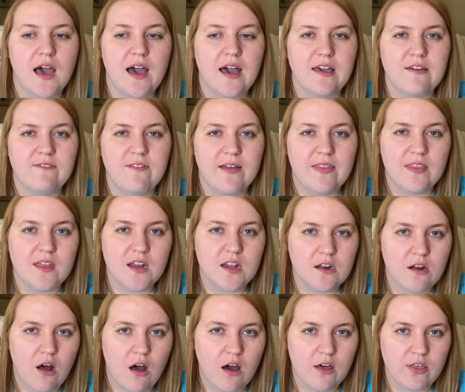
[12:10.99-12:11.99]
I find that
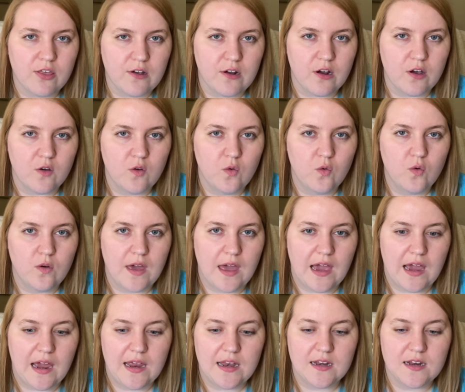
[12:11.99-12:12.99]
an author who
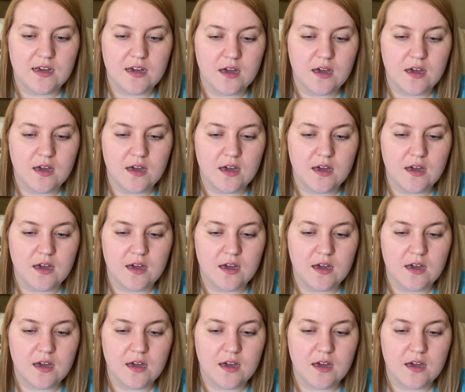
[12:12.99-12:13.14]
can